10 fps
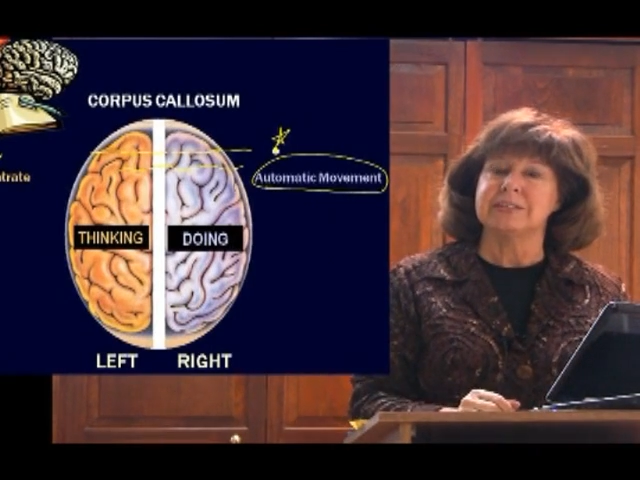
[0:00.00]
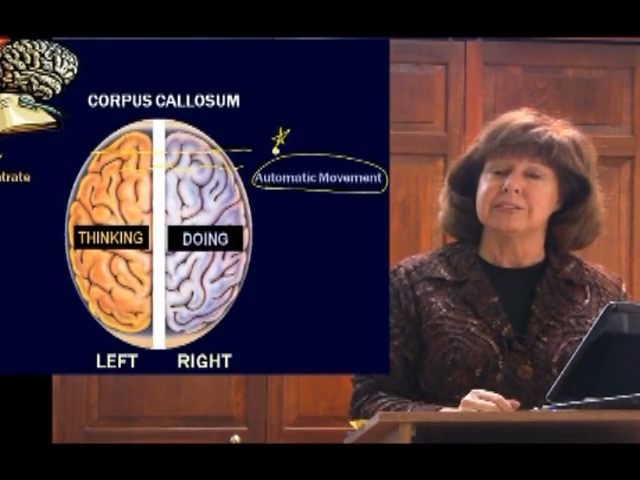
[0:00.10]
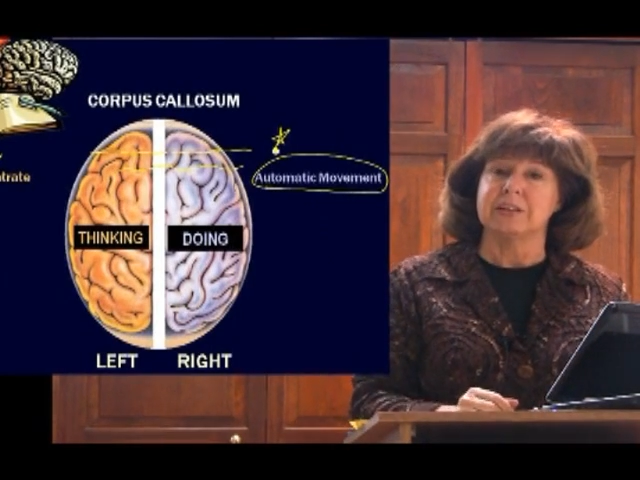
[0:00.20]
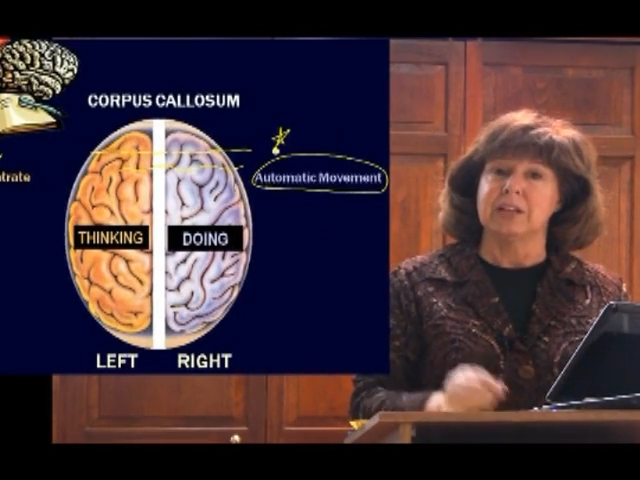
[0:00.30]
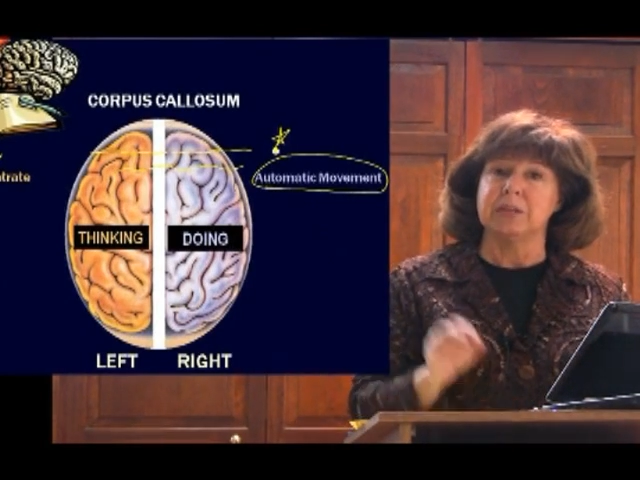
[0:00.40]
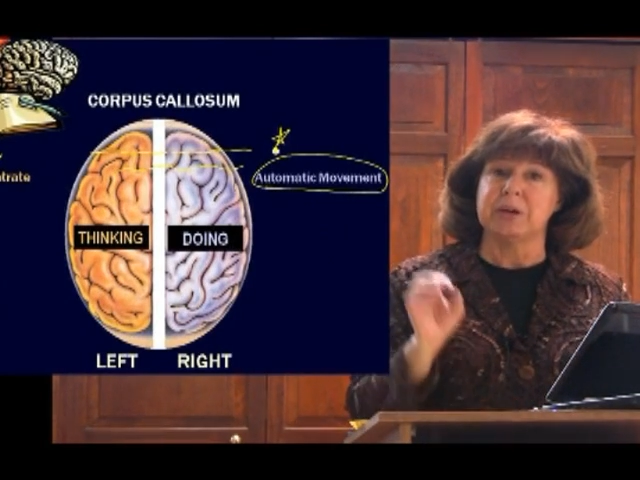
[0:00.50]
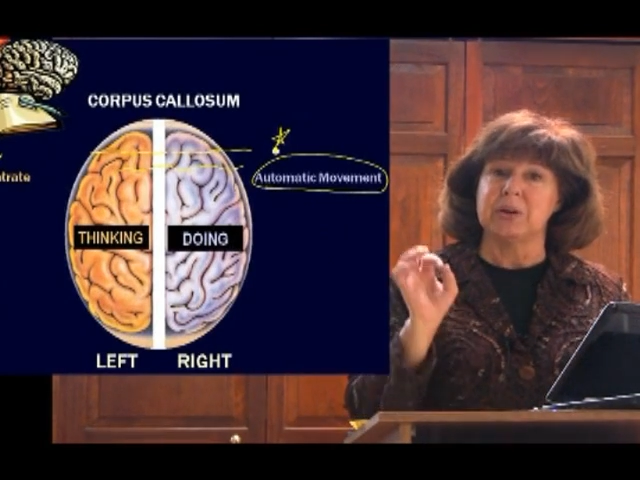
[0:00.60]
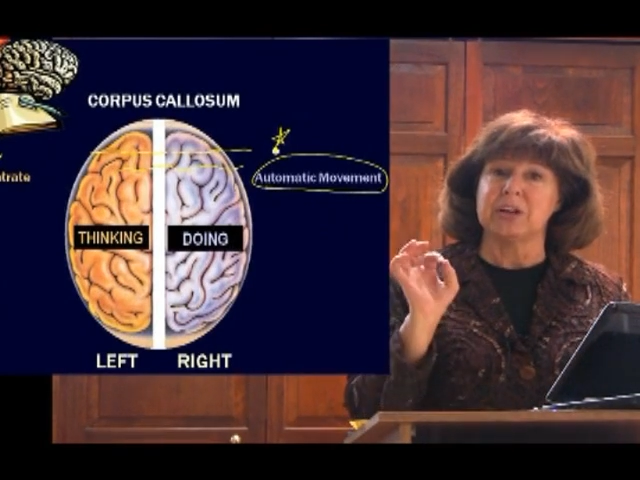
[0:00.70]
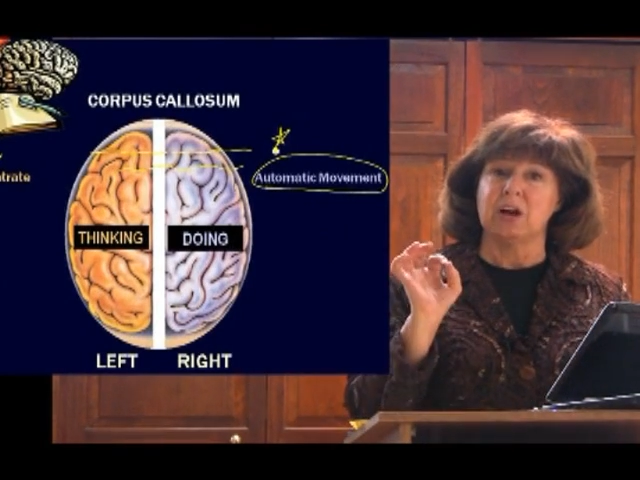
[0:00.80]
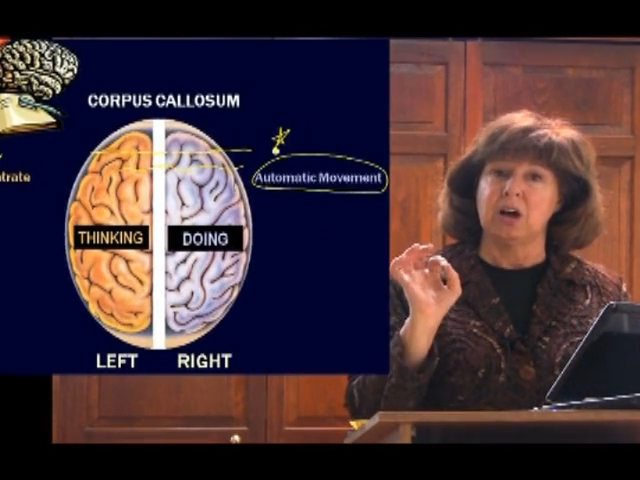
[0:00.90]
is all
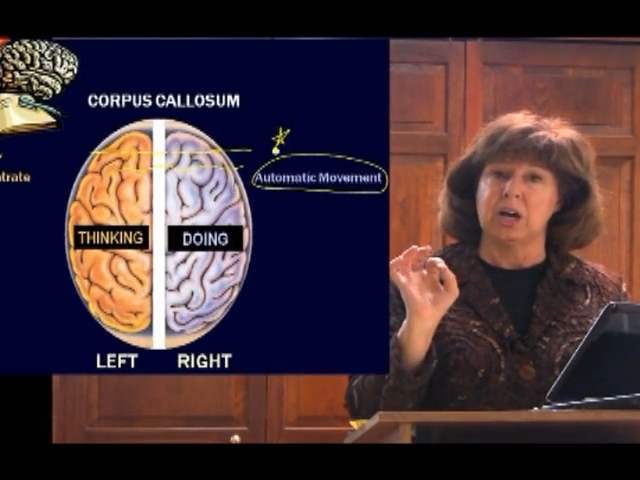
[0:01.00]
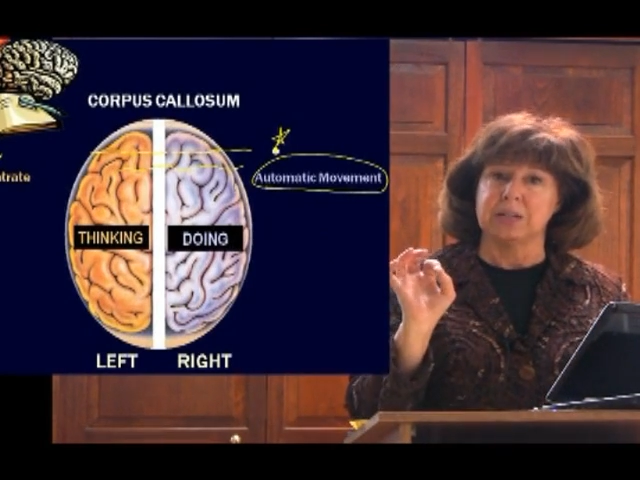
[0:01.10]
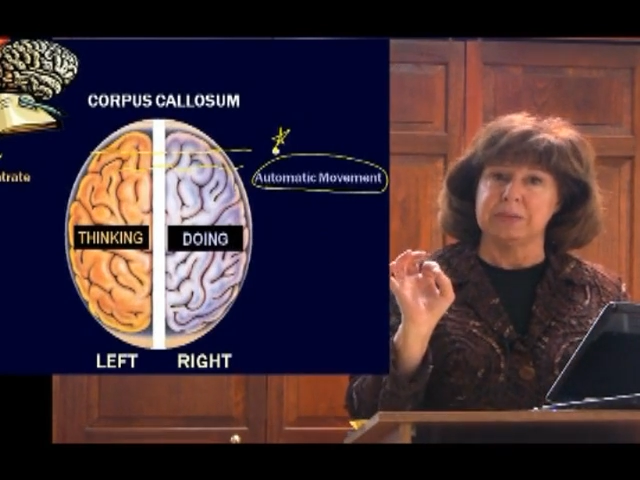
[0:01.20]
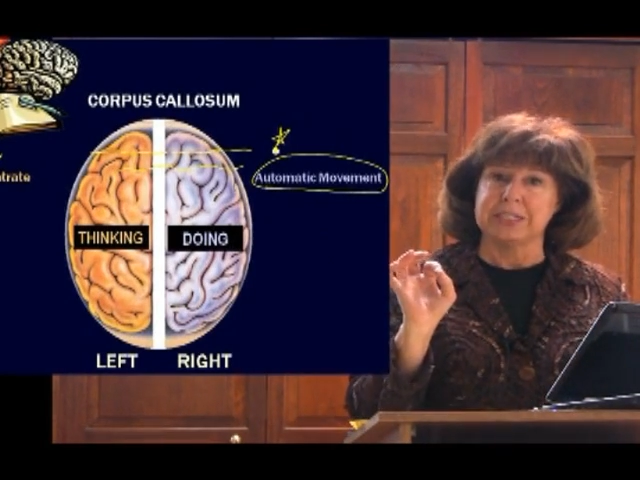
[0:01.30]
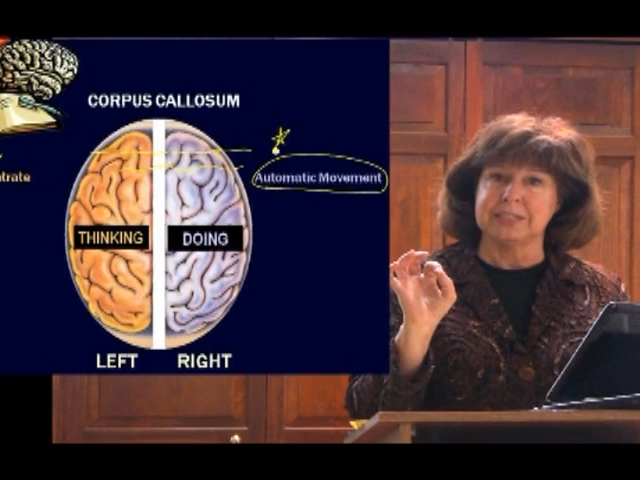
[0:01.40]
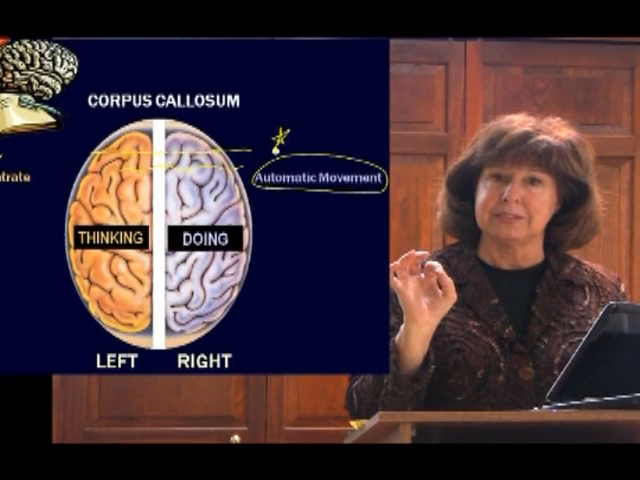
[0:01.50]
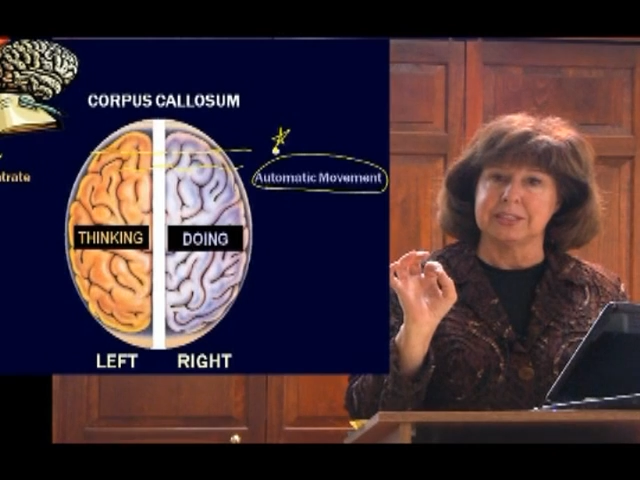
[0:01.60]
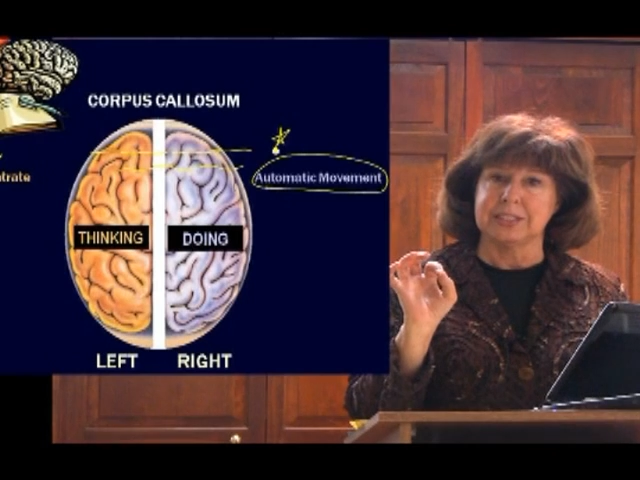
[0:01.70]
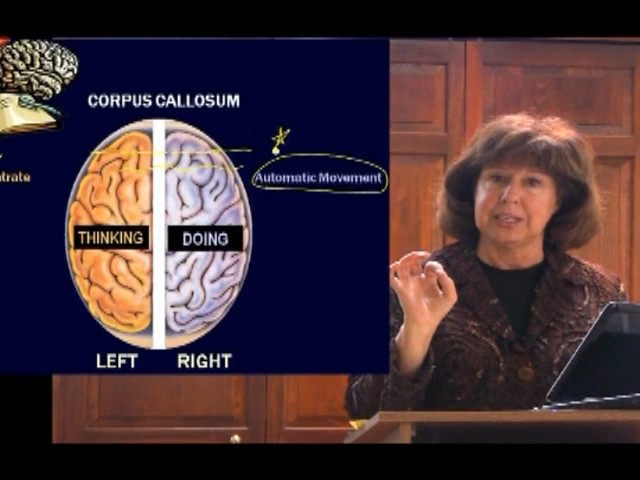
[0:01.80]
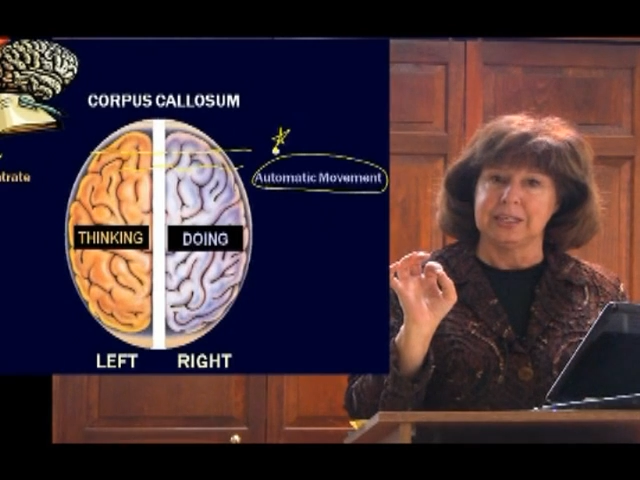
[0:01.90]
about
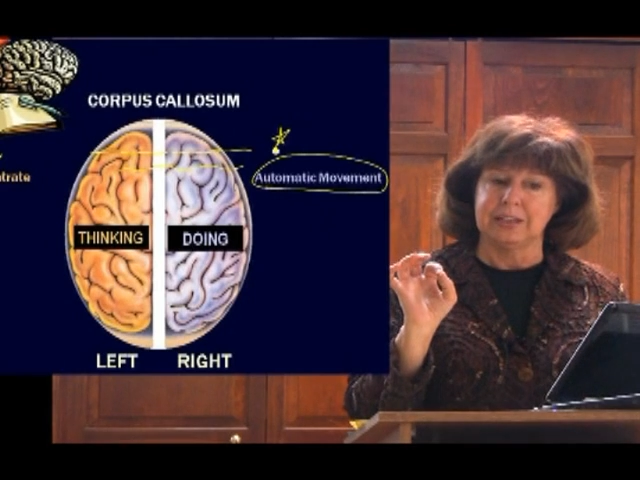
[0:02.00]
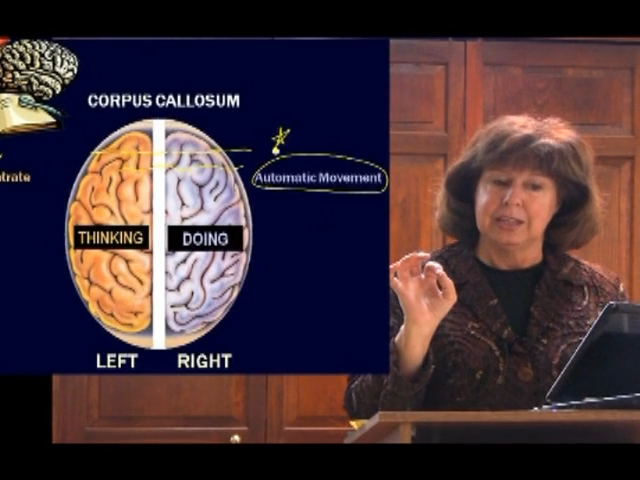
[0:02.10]
automaticity.